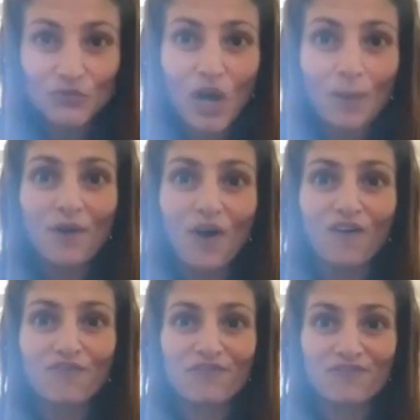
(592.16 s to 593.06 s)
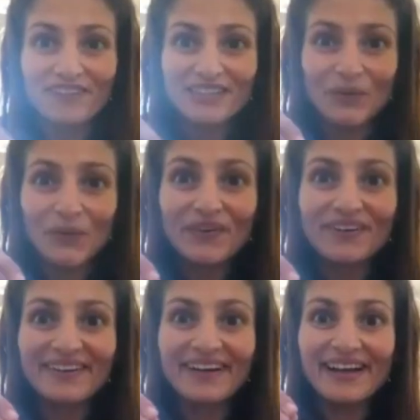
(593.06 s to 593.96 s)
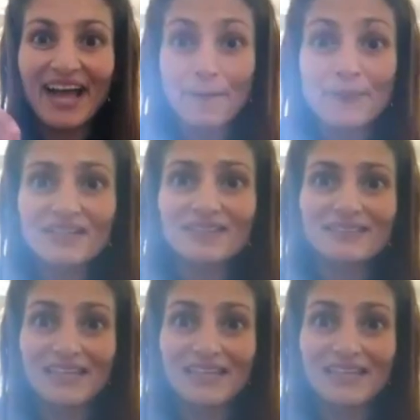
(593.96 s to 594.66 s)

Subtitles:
drop of happiness